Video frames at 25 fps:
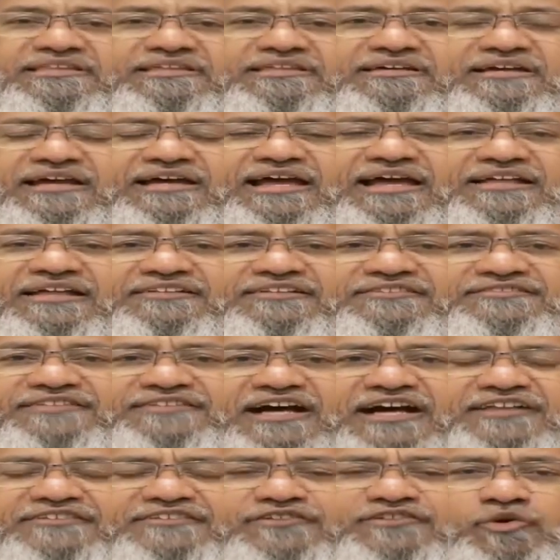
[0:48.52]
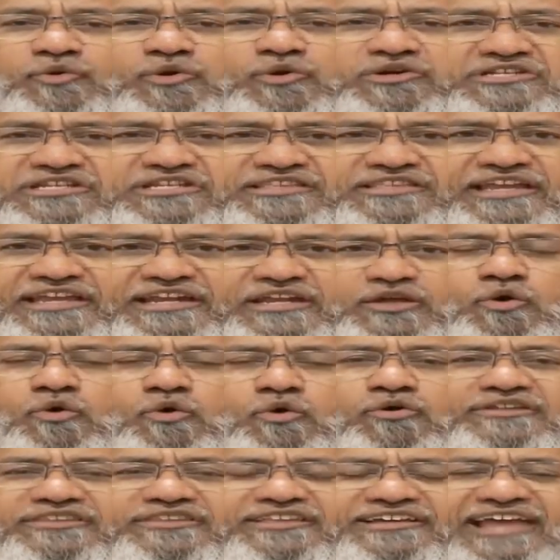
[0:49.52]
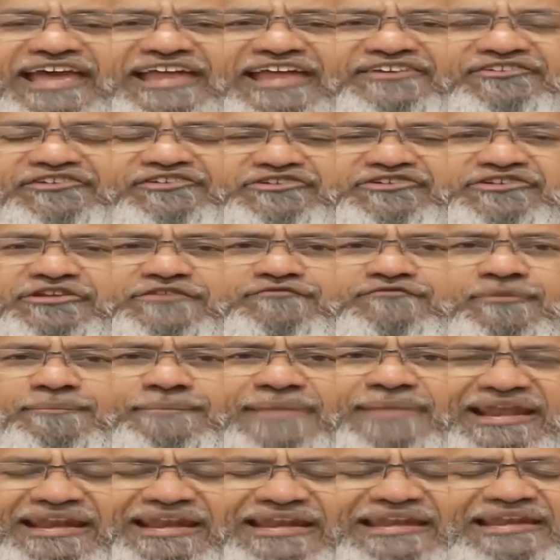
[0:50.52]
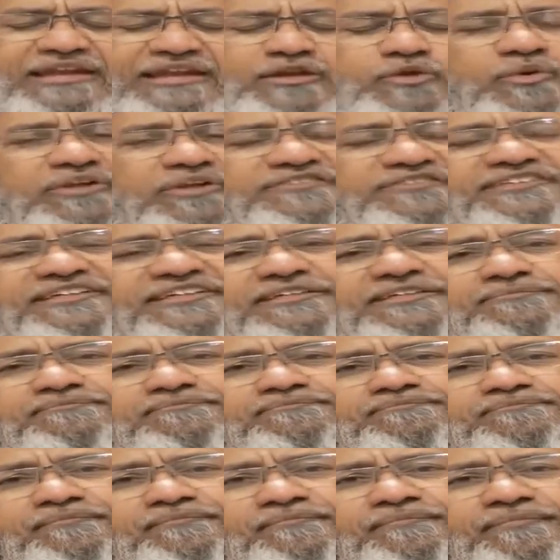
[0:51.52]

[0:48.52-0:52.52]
The brother has asked a question that he owns a gas station from Maryland, USA.